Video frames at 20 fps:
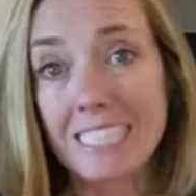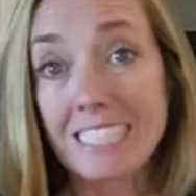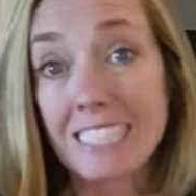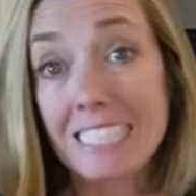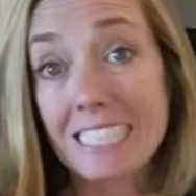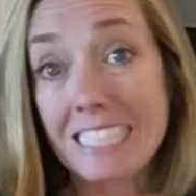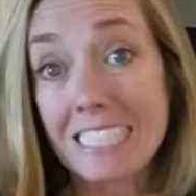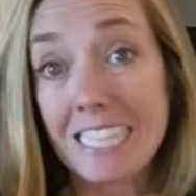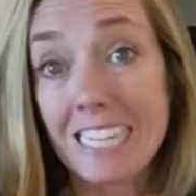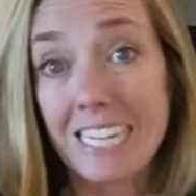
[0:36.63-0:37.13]

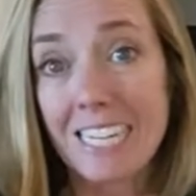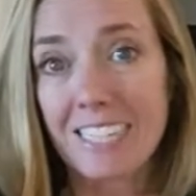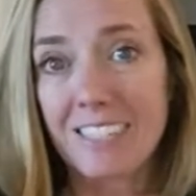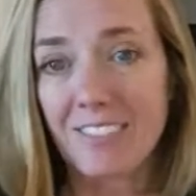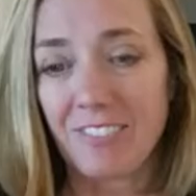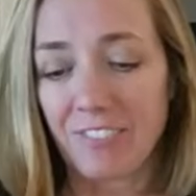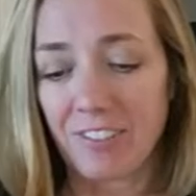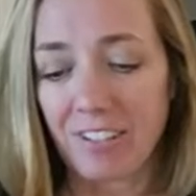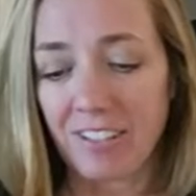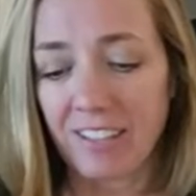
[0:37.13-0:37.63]
Just kind
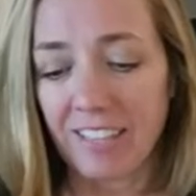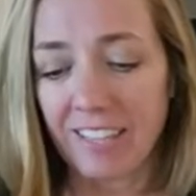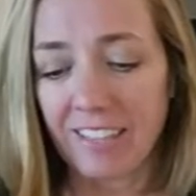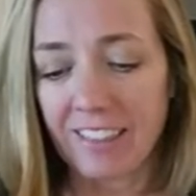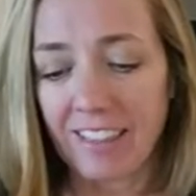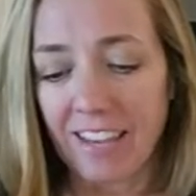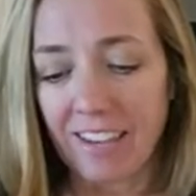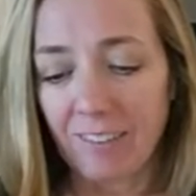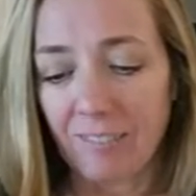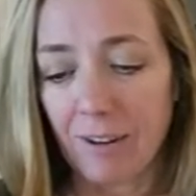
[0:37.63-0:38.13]
of
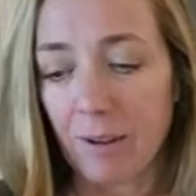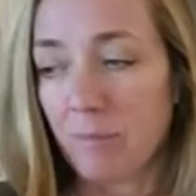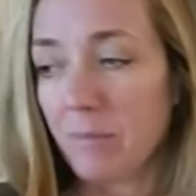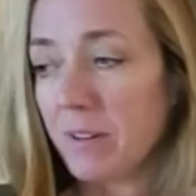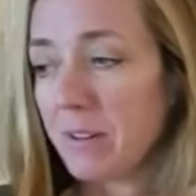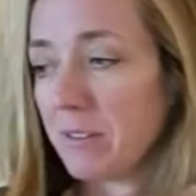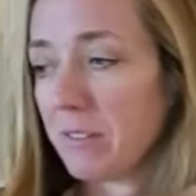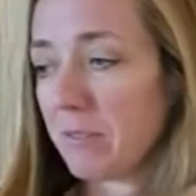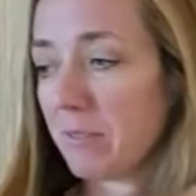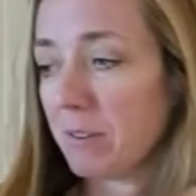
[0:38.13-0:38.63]
like that
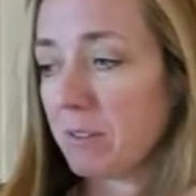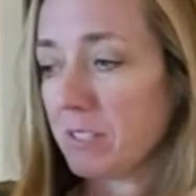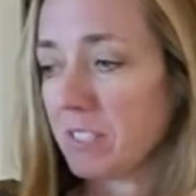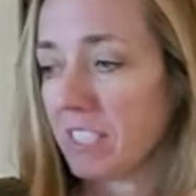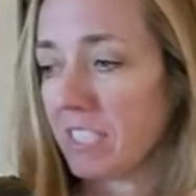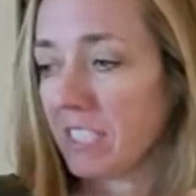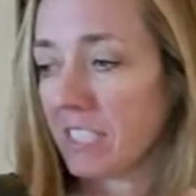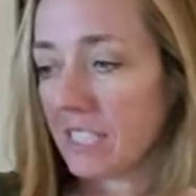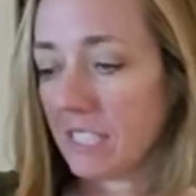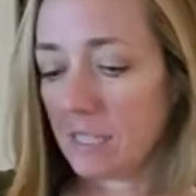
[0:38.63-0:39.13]
grandma who throws
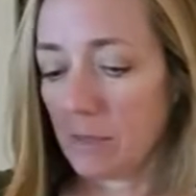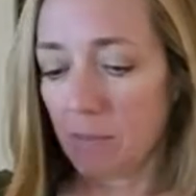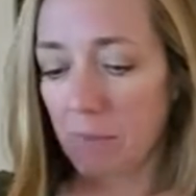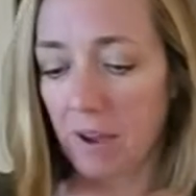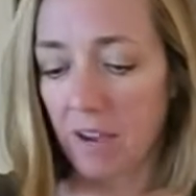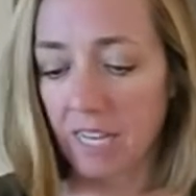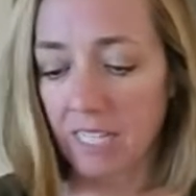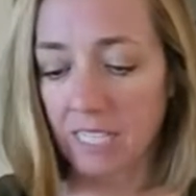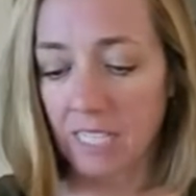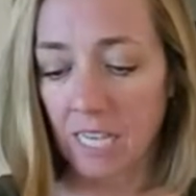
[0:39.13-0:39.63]
things in the
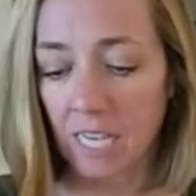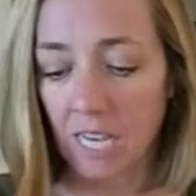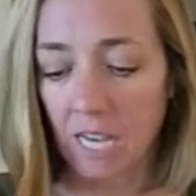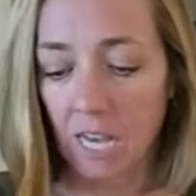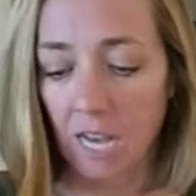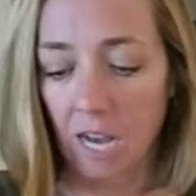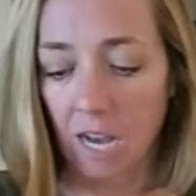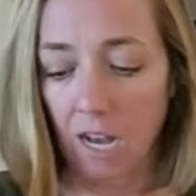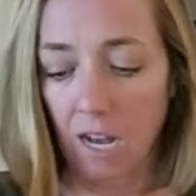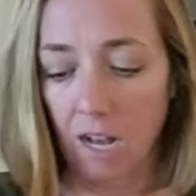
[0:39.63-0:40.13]
pot.
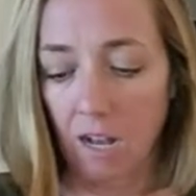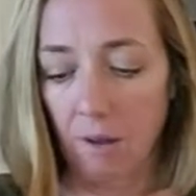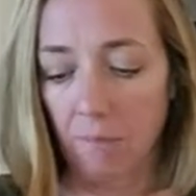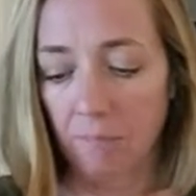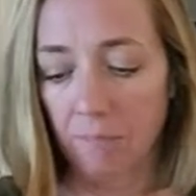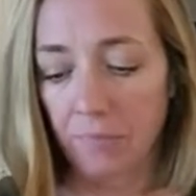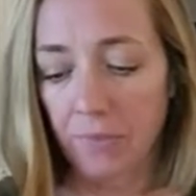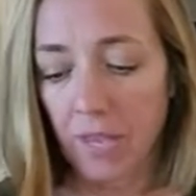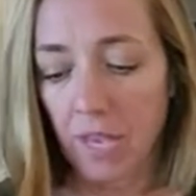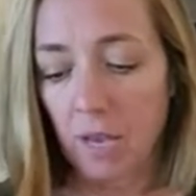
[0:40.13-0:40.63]

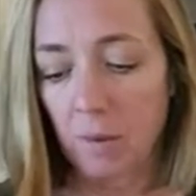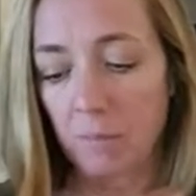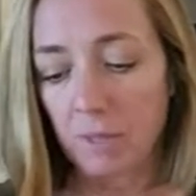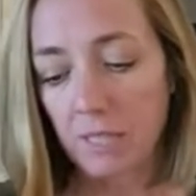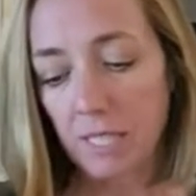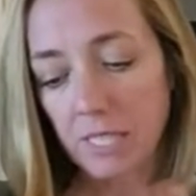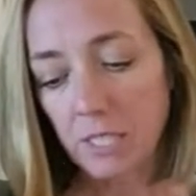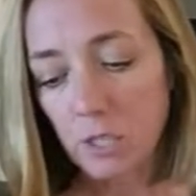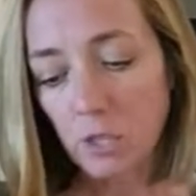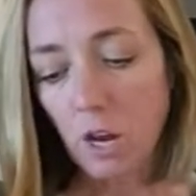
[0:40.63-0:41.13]
But
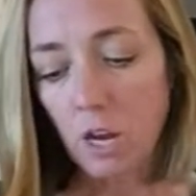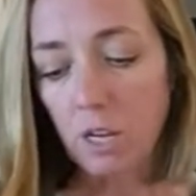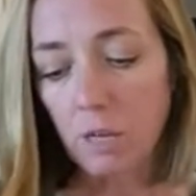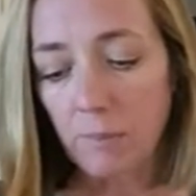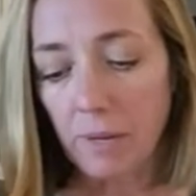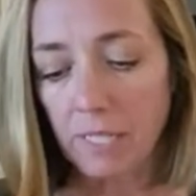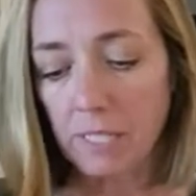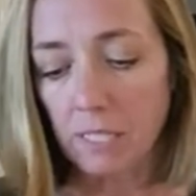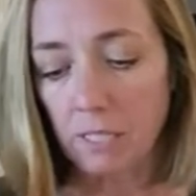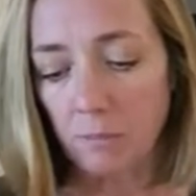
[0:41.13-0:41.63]
let's talk
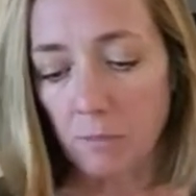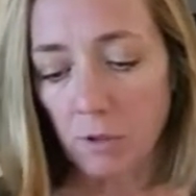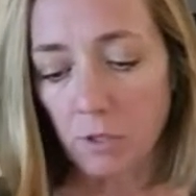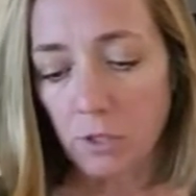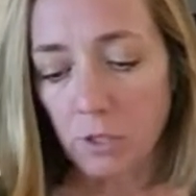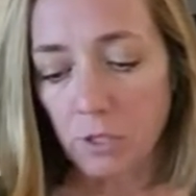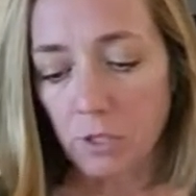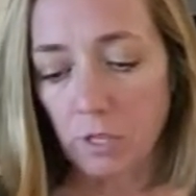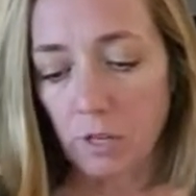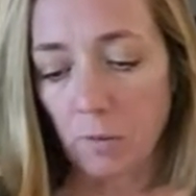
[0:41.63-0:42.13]
about
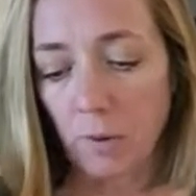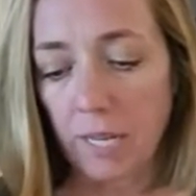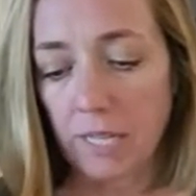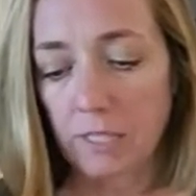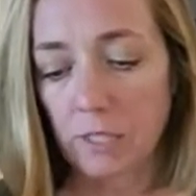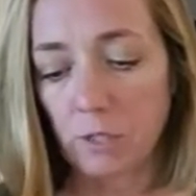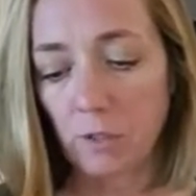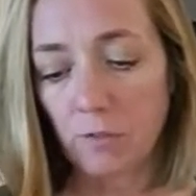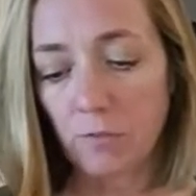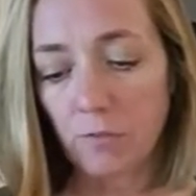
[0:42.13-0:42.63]
some
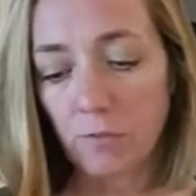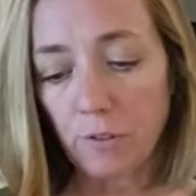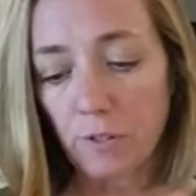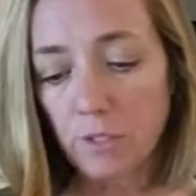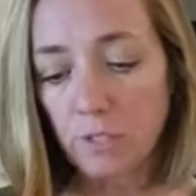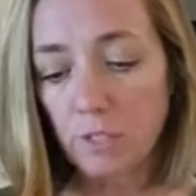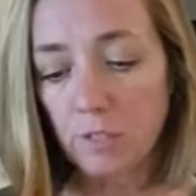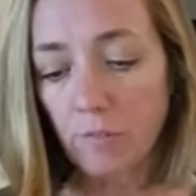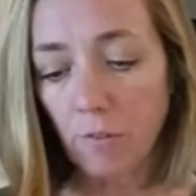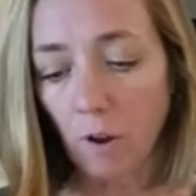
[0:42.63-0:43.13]
ways. So
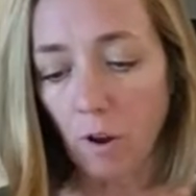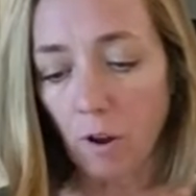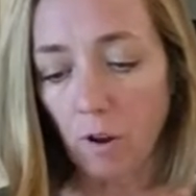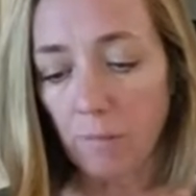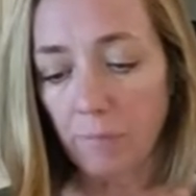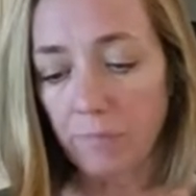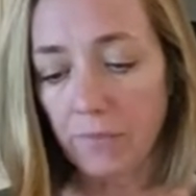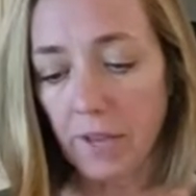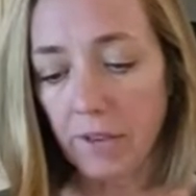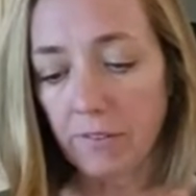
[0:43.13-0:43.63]
first of
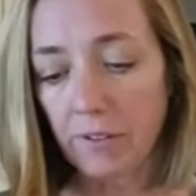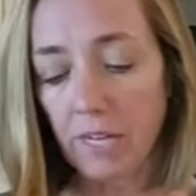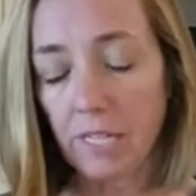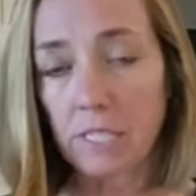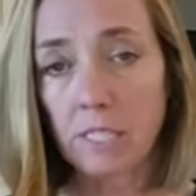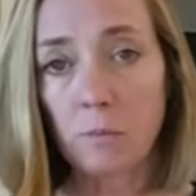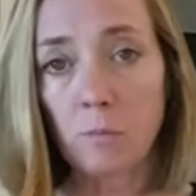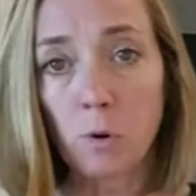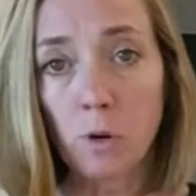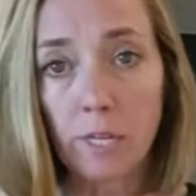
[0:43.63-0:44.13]
all, I've
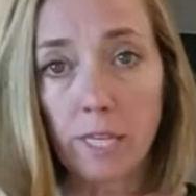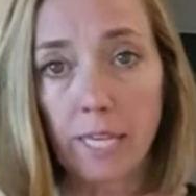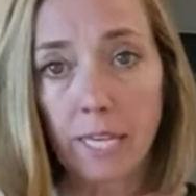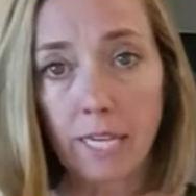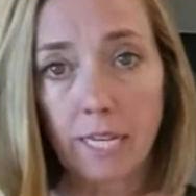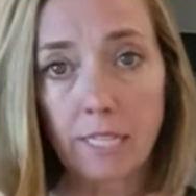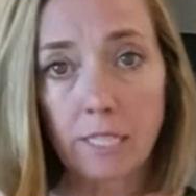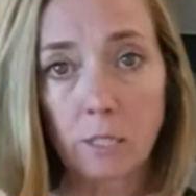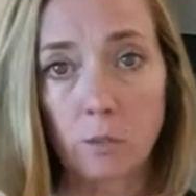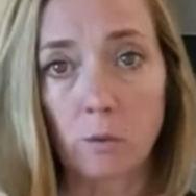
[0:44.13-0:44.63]
got some
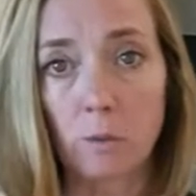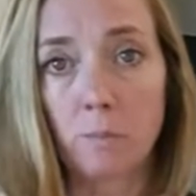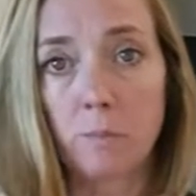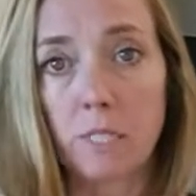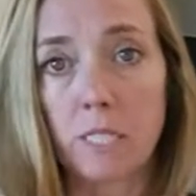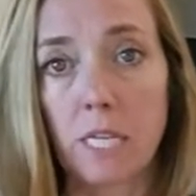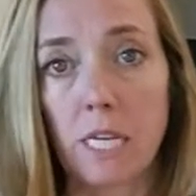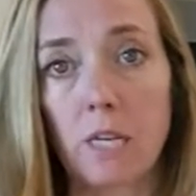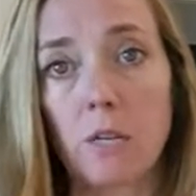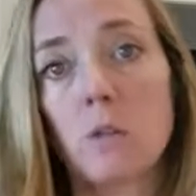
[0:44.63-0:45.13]
organic sweet
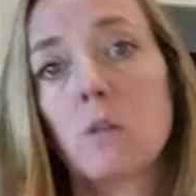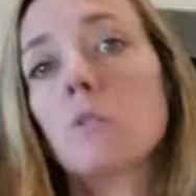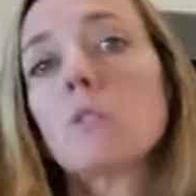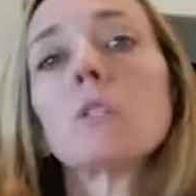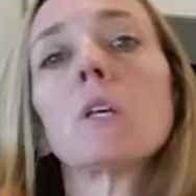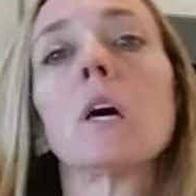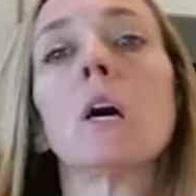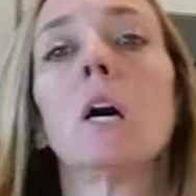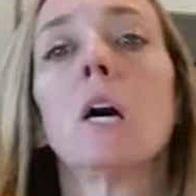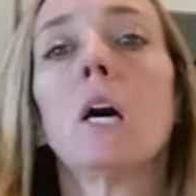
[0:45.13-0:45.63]
potatoes.